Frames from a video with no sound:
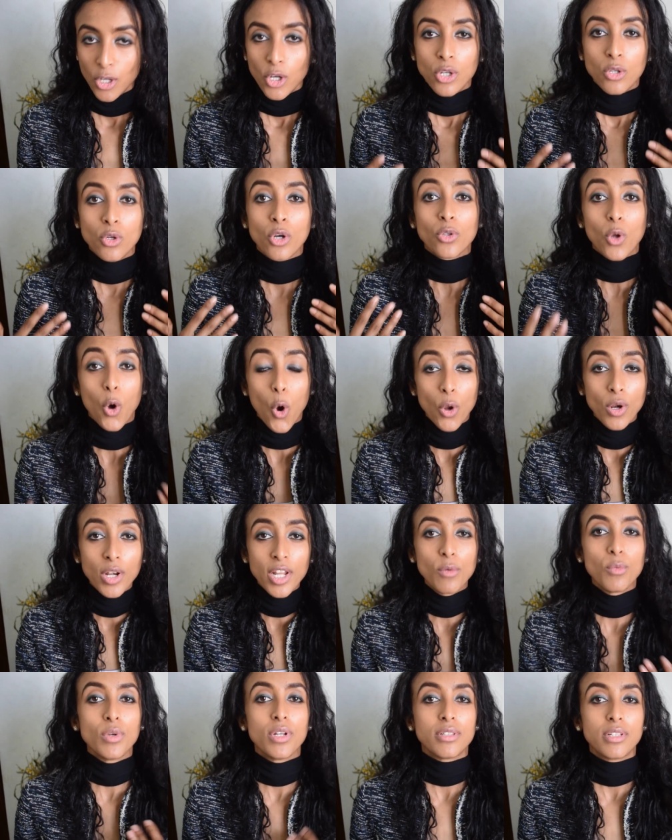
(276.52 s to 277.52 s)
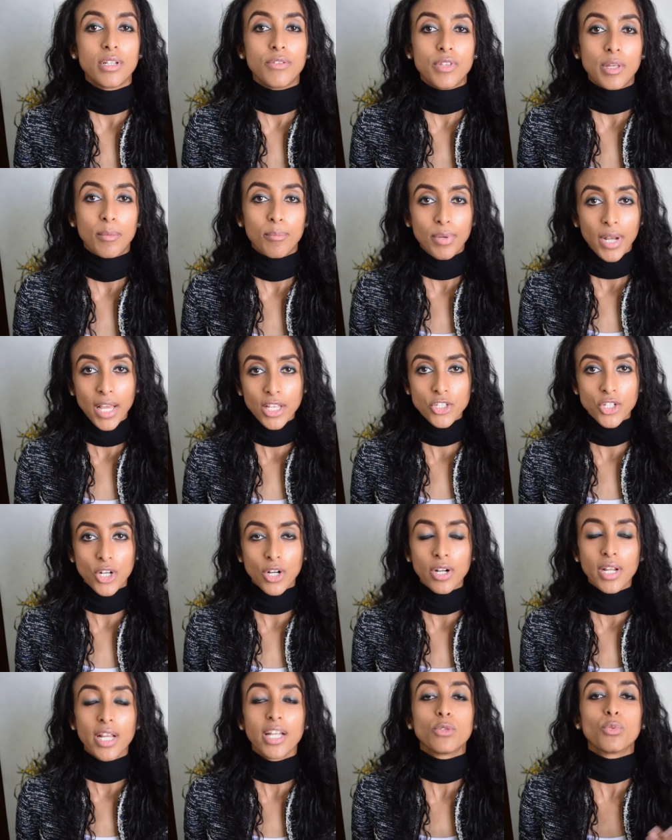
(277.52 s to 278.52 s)
Not only will it give them
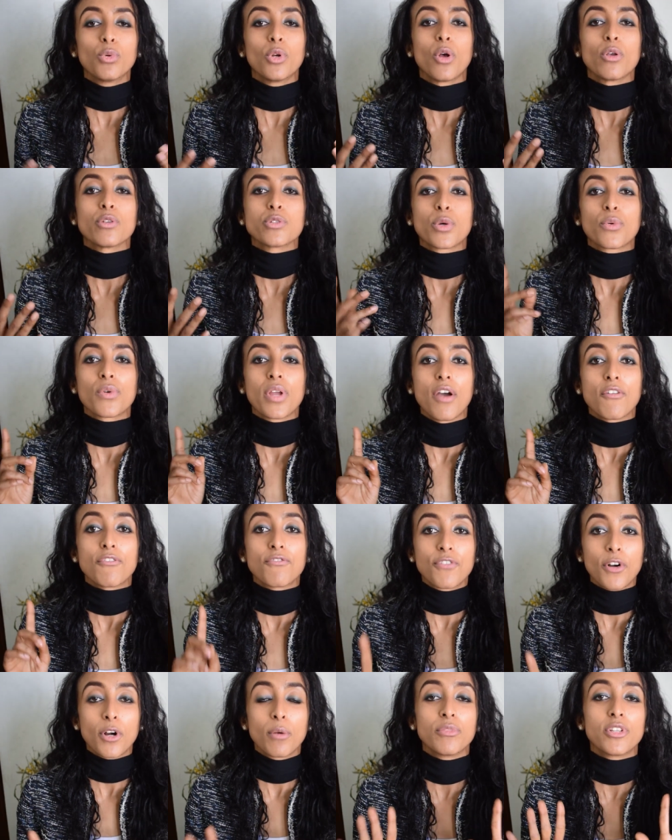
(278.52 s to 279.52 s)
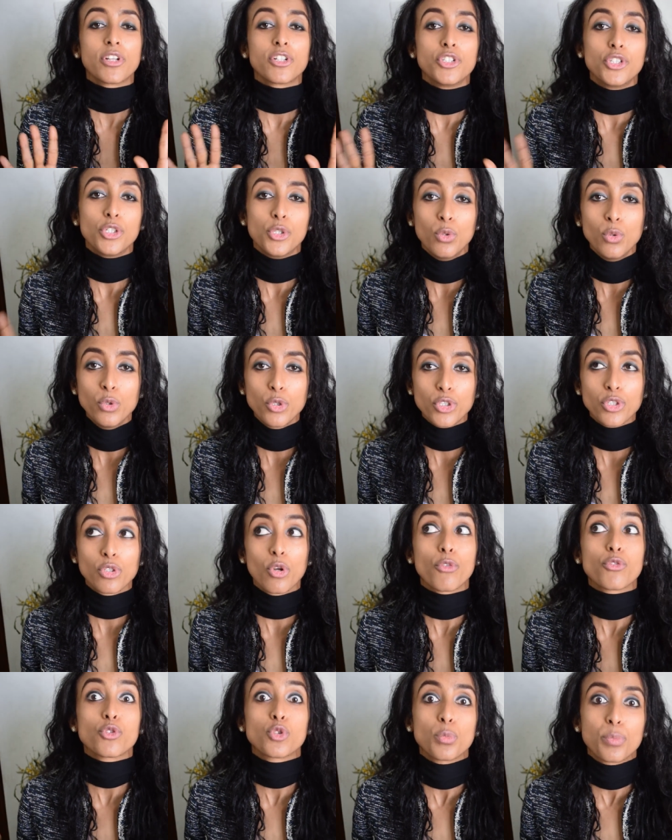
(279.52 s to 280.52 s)
pleasure, it will also reaffirm their delusion
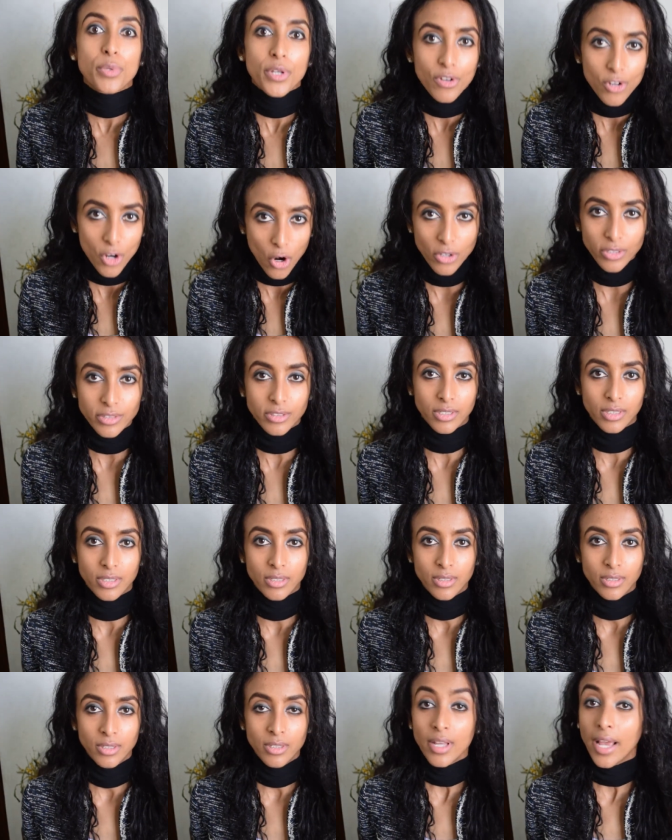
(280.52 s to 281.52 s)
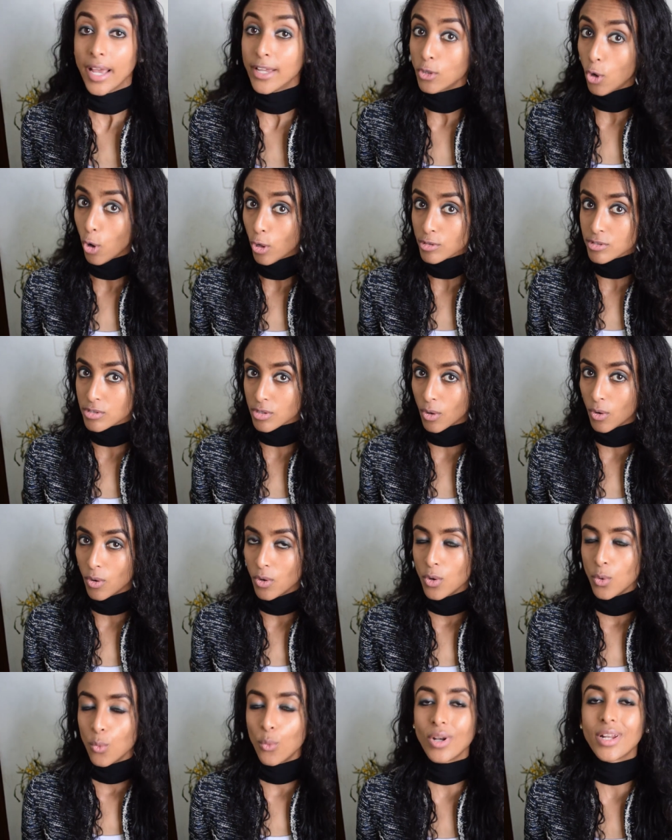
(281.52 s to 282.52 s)
of superiority and also
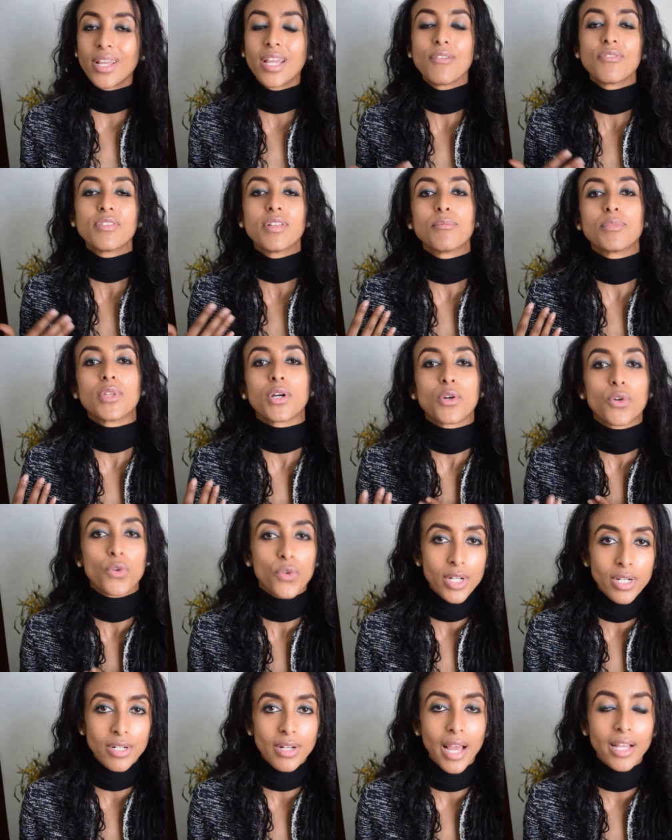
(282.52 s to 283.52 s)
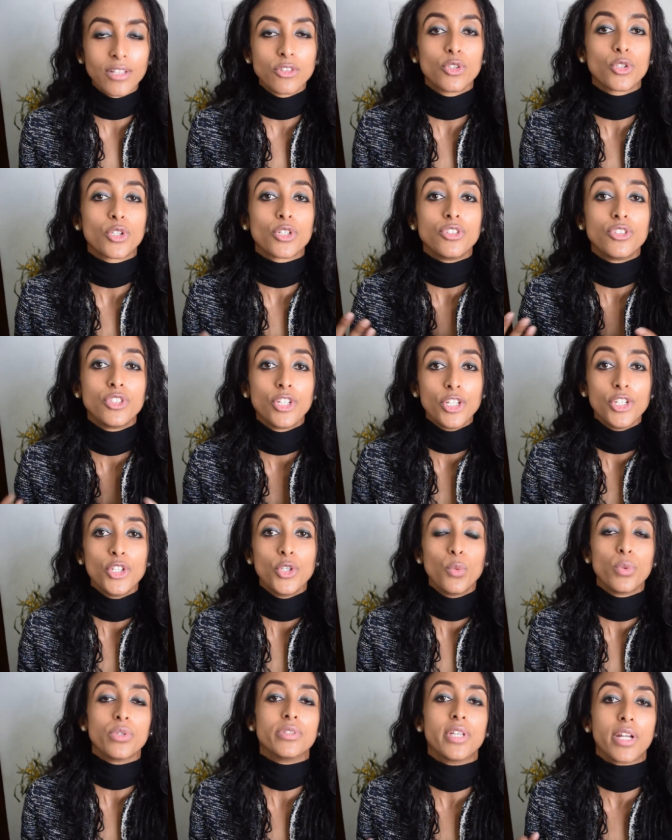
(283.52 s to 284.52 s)
will give them the green light to continue
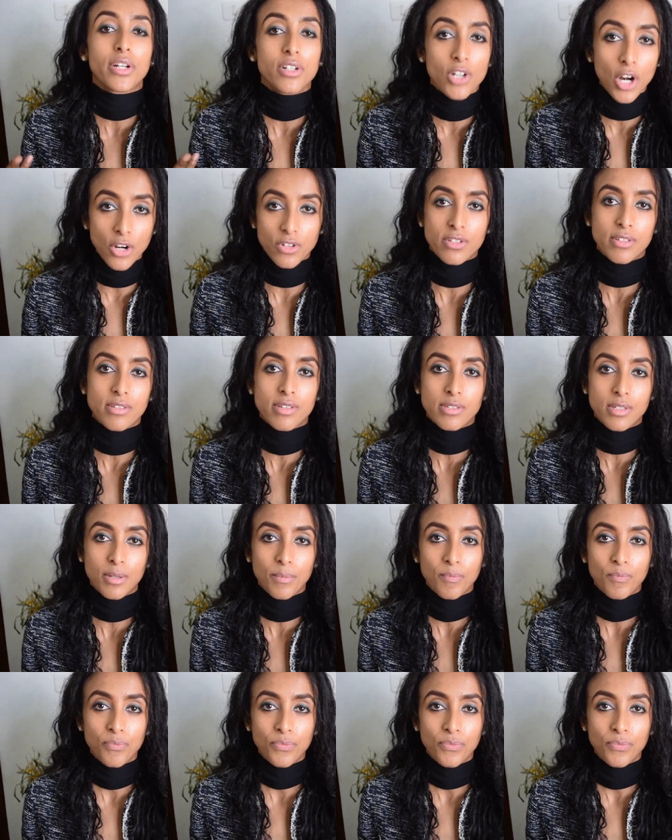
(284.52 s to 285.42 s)
with their narcissism.